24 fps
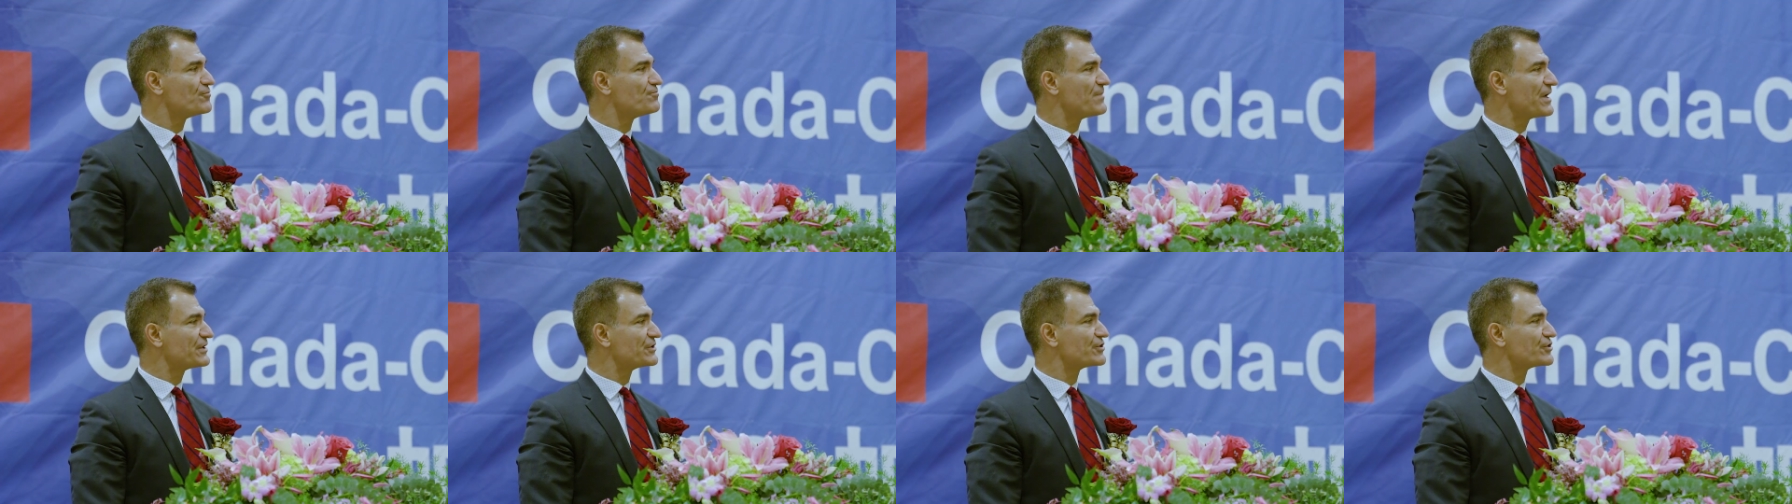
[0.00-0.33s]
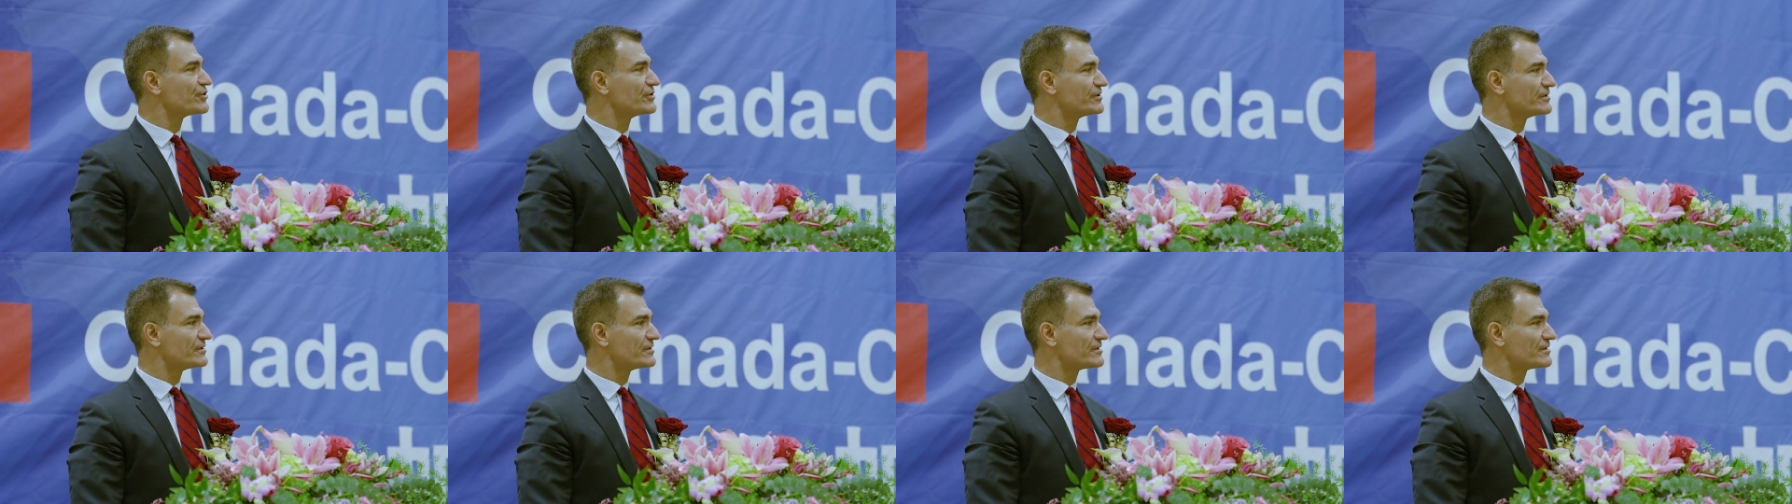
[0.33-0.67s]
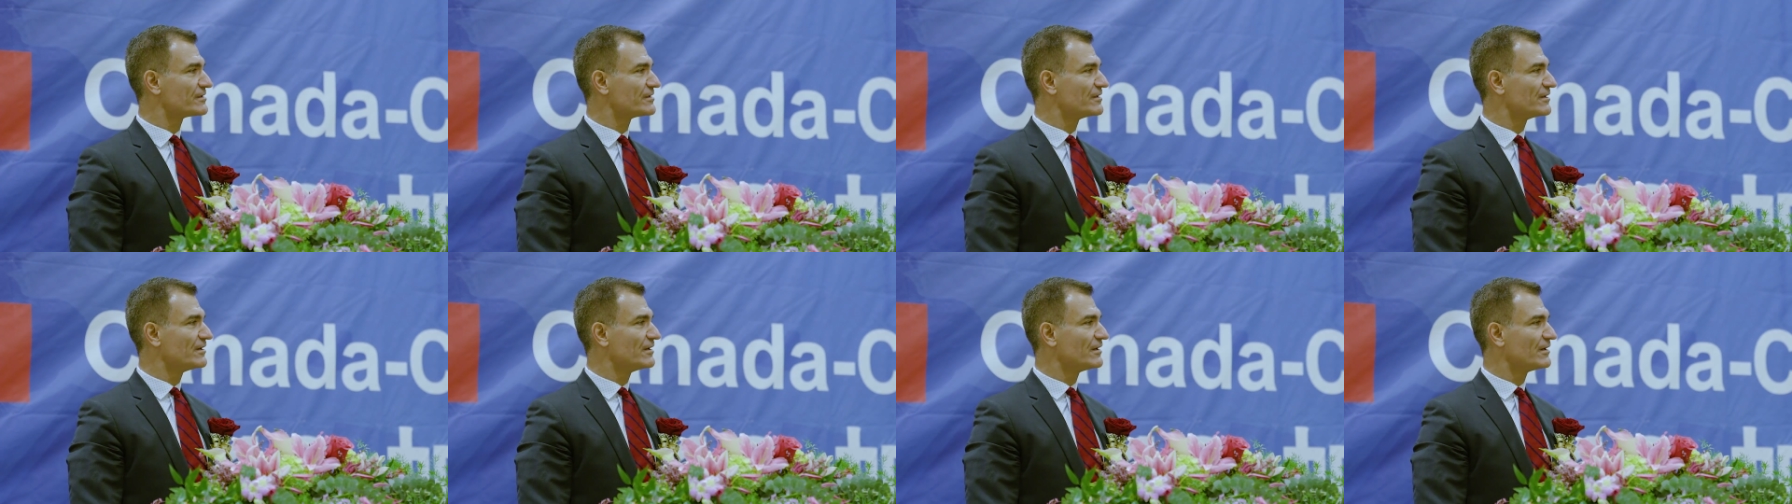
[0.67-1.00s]
mentioned
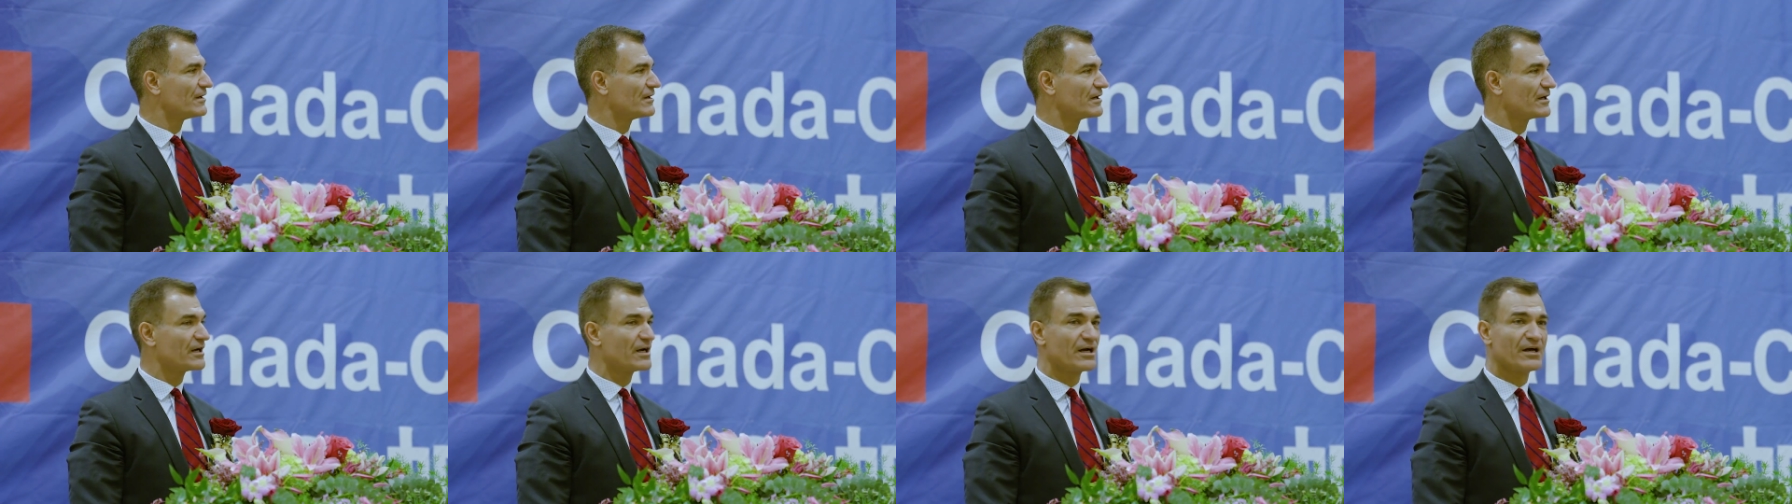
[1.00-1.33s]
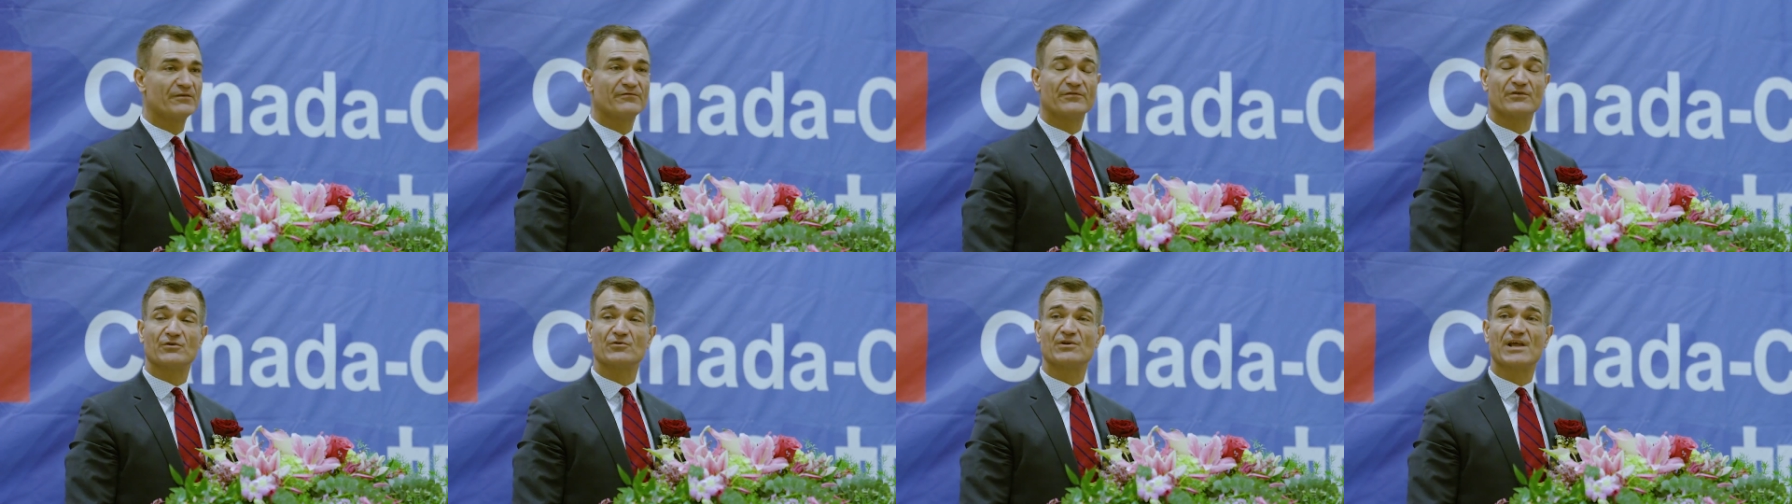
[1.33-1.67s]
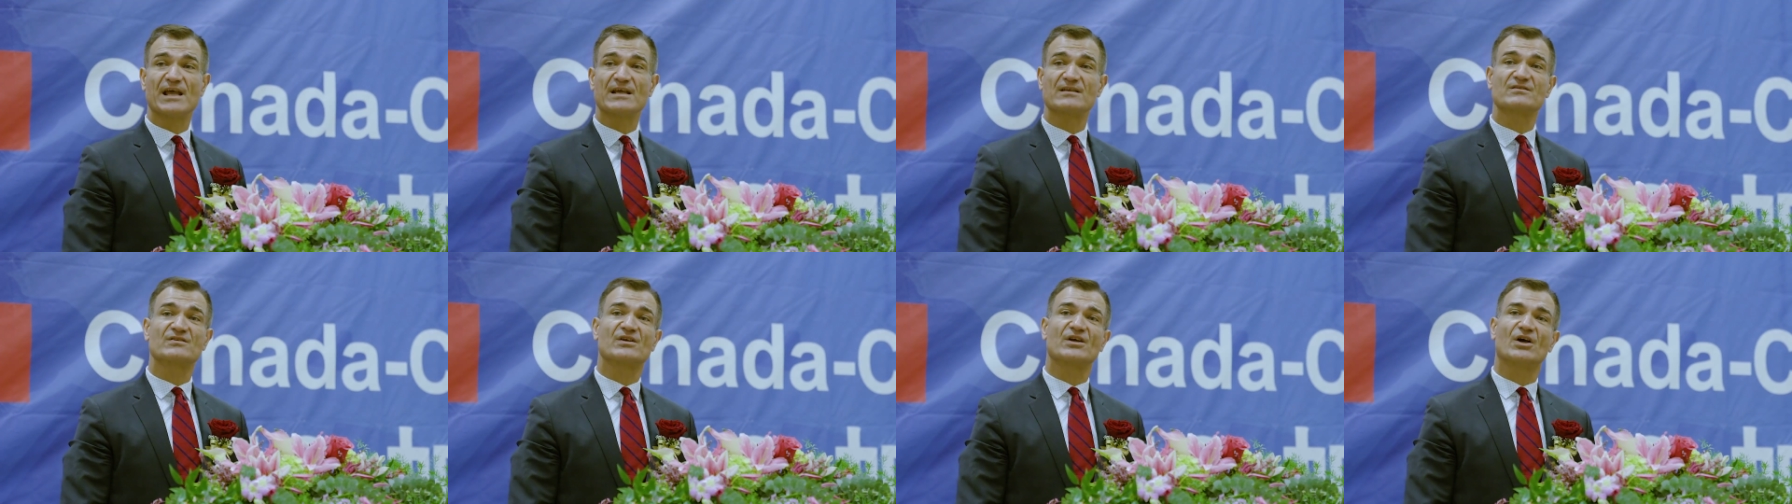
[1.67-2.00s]
a few
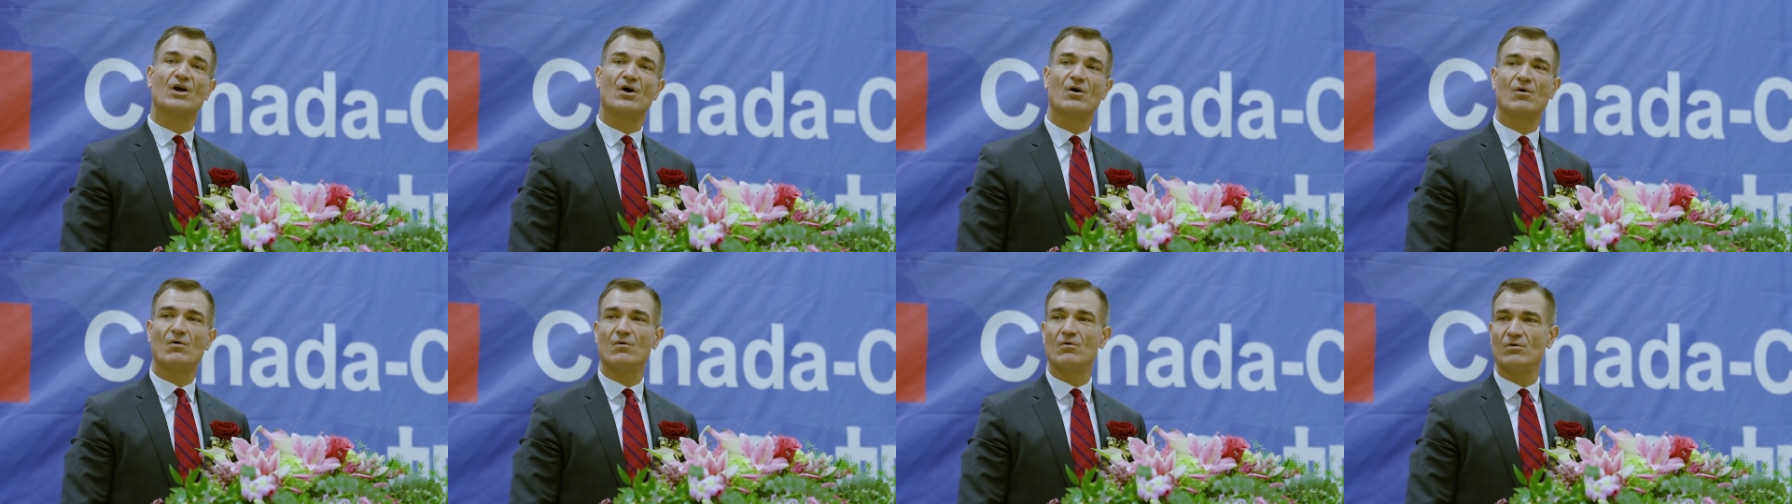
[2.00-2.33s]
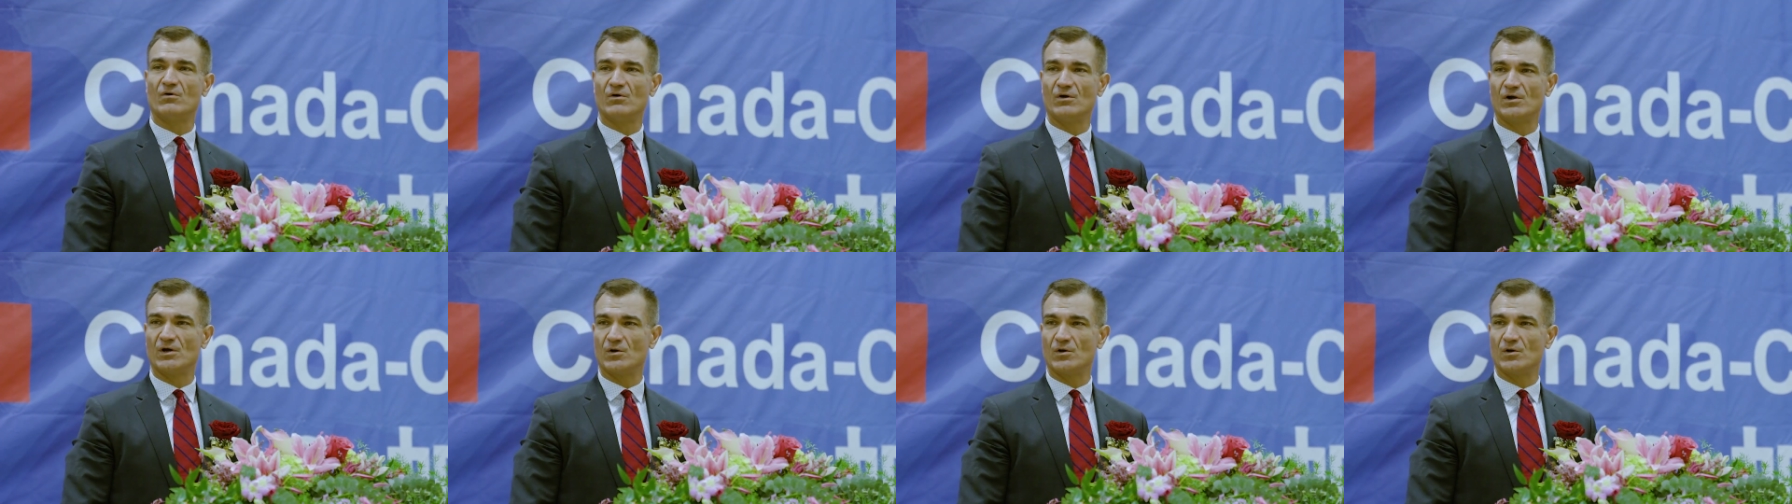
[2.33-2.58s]
days ago,